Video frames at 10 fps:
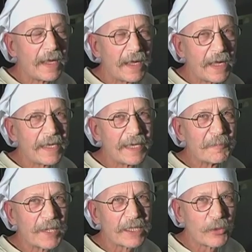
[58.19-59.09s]
Hi, I'm
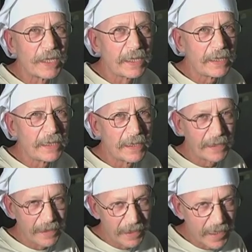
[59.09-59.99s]
Mike Quakey,
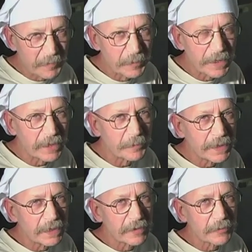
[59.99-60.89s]
and I've been making
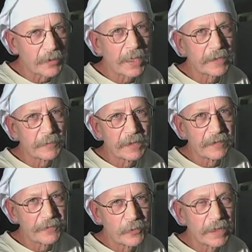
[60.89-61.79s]
pizzas approximately
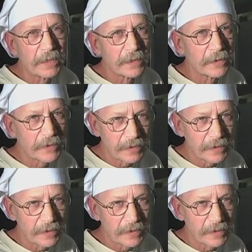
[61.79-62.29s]
40 years.